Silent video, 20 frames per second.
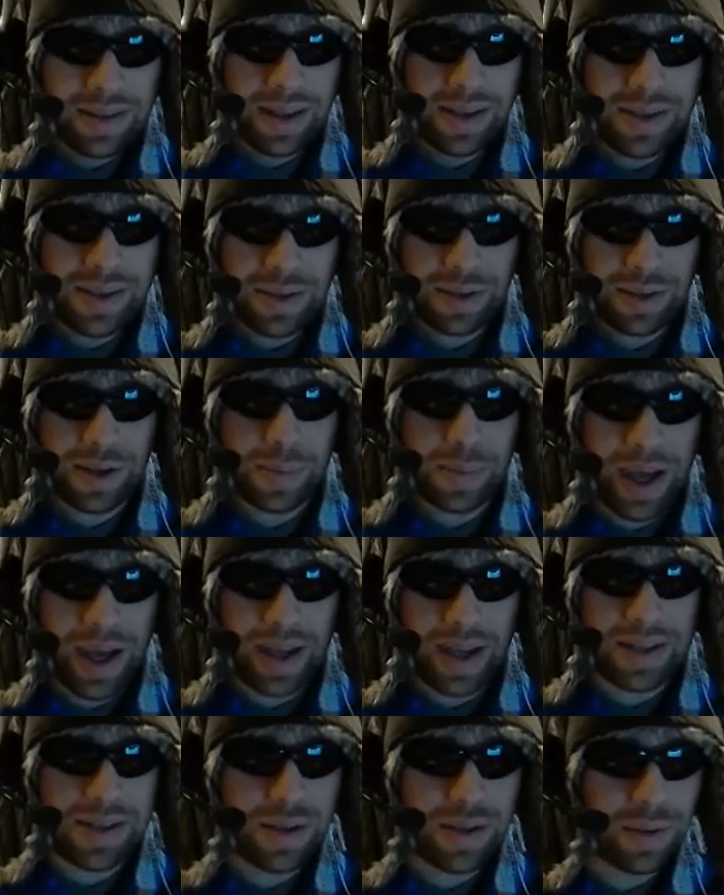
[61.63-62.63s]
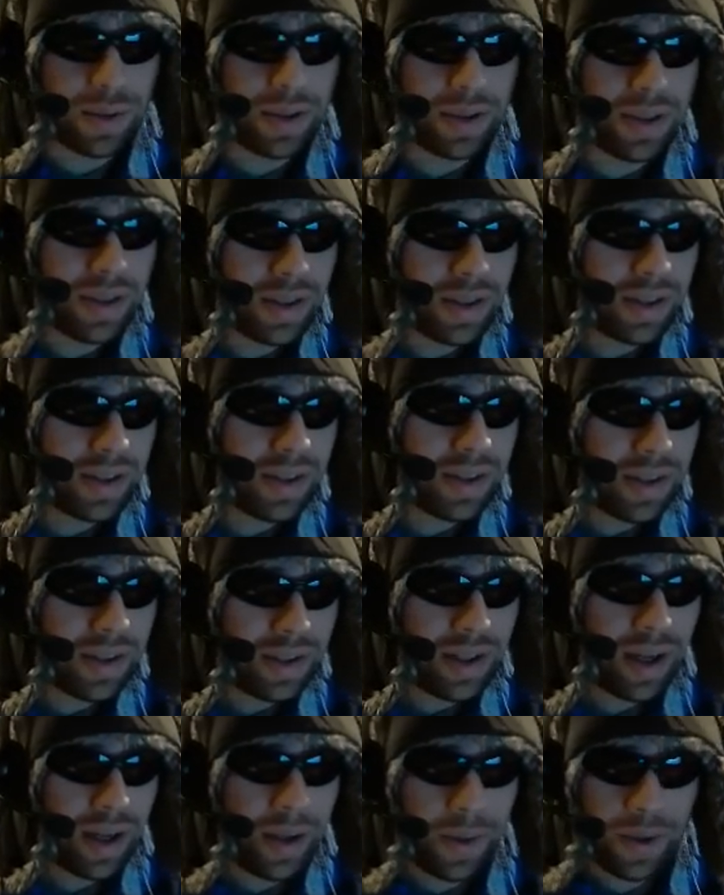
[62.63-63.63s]
this is gonna go bad at school.
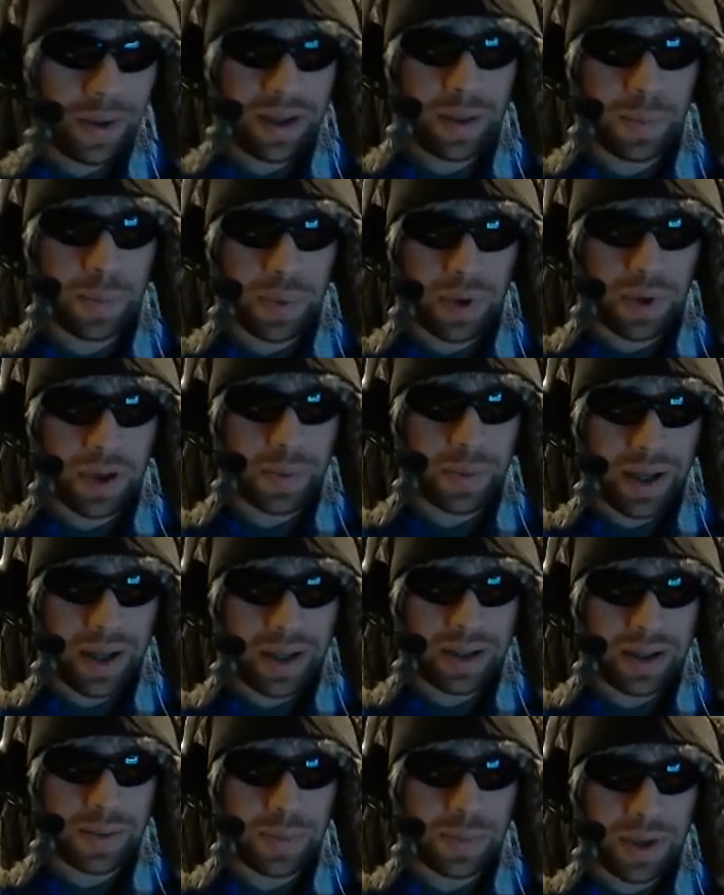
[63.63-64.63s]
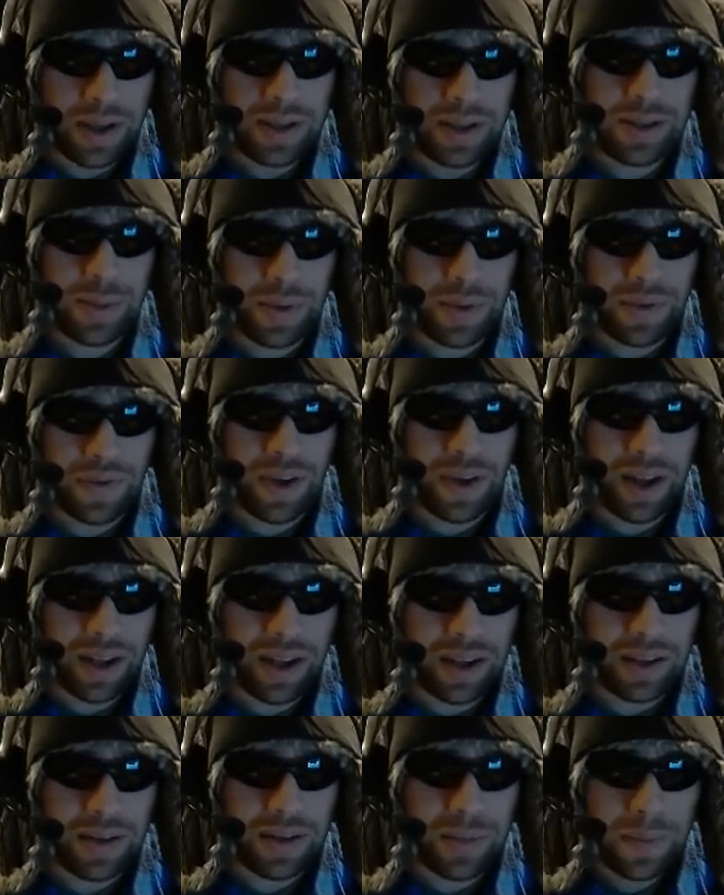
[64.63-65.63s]
I'm not gonna get bullied by anybody. It's gonna be
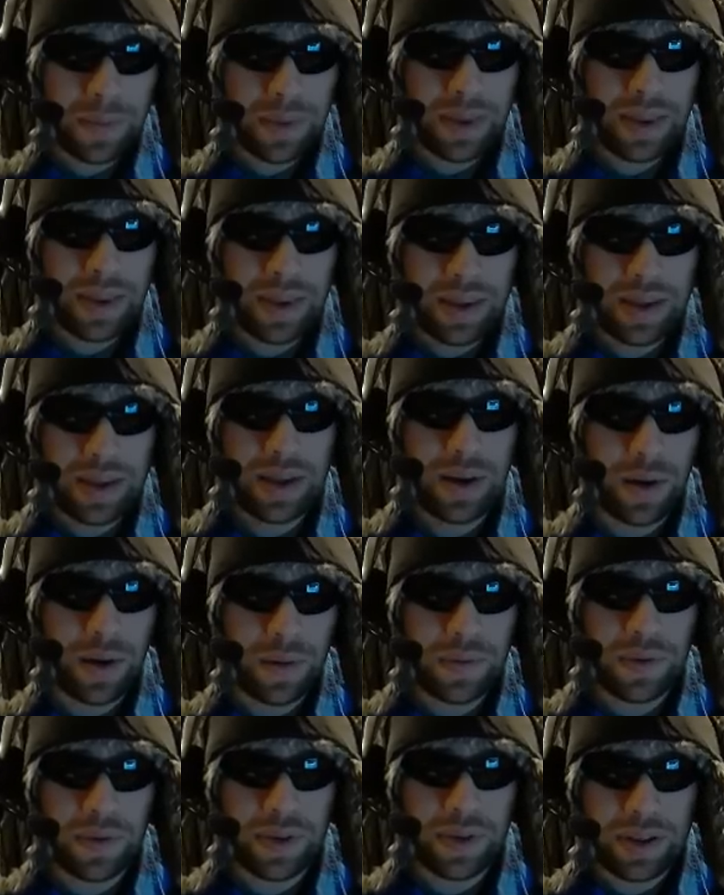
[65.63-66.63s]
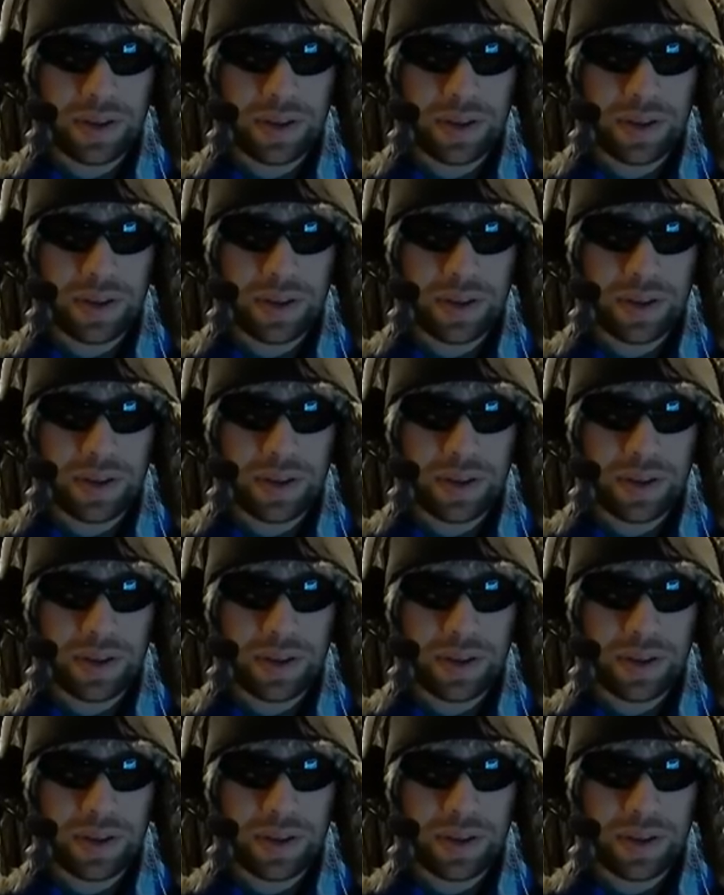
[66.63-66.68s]
fun. Hopefully.